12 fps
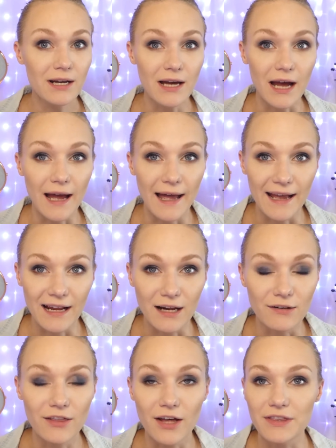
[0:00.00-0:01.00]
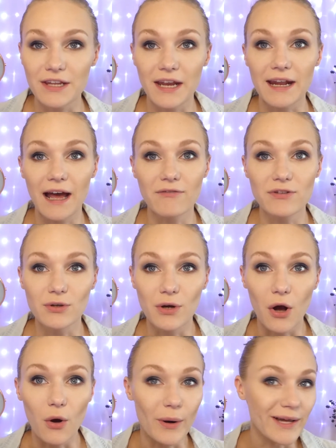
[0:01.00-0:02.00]
I thought that I'd have to
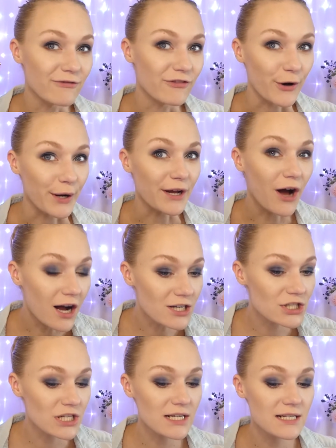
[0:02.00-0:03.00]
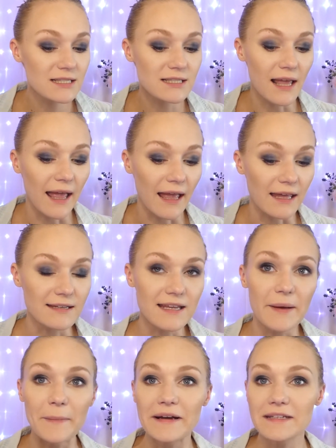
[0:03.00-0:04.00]
go in very cautious and
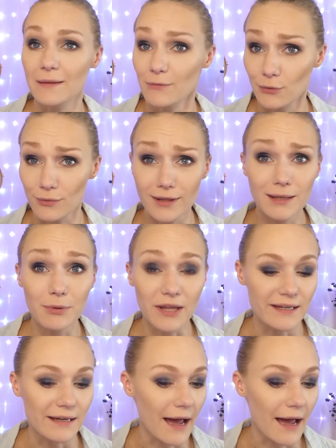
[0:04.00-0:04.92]
take my time to really blend it